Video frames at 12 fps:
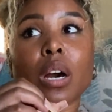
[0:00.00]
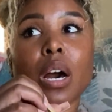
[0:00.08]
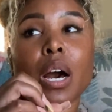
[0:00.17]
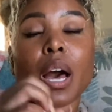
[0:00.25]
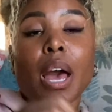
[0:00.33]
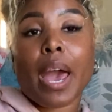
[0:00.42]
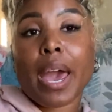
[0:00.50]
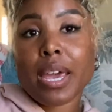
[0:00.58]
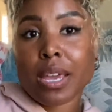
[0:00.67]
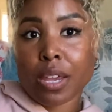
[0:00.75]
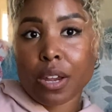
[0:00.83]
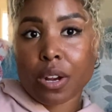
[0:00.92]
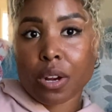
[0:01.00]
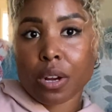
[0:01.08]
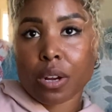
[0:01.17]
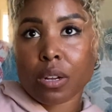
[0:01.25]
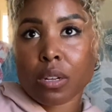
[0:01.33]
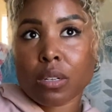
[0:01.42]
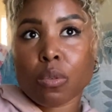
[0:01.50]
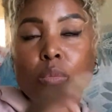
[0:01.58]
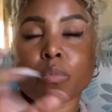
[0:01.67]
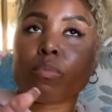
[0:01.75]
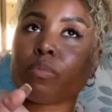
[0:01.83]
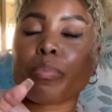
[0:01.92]
a eight year,
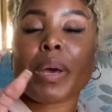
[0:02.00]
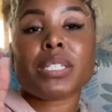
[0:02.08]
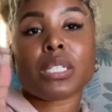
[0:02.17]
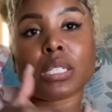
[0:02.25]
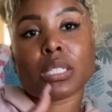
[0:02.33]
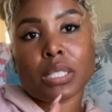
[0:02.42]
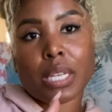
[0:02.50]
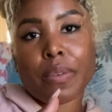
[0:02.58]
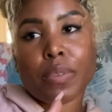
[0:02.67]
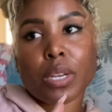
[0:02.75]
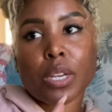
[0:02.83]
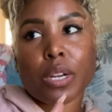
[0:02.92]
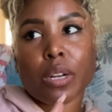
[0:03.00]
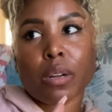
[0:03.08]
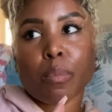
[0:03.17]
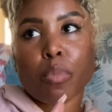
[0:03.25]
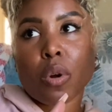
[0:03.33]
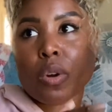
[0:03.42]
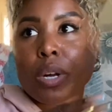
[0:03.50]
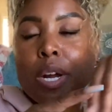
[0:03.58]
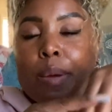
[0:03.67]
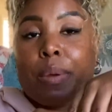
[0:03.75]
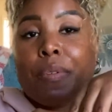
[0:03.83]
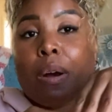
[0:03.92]
basically seven year
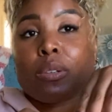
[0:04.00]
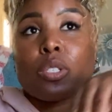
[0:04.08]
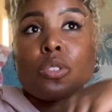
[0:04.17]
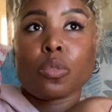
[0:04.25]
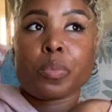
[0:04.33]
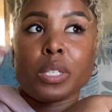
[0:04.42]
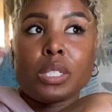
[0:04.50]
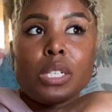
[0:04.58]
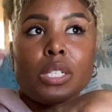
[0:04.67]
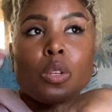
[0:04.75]
program if I was to do PT.